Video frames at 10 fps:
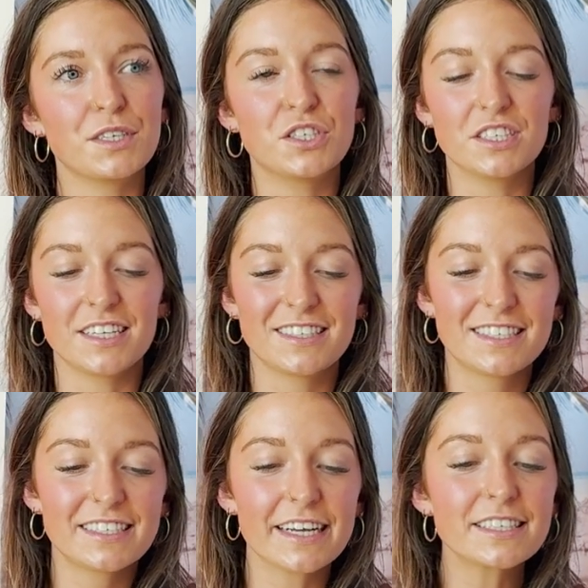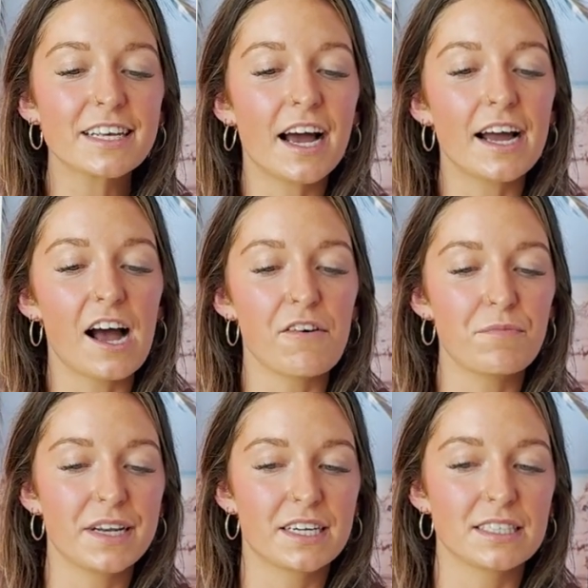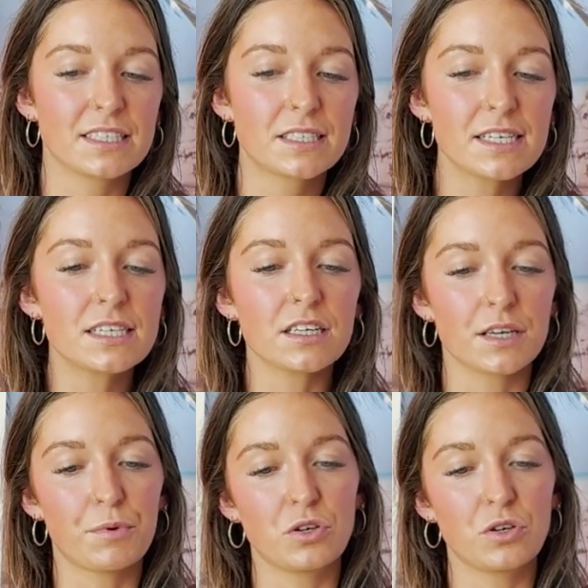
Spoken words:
And she said, since I have been consistently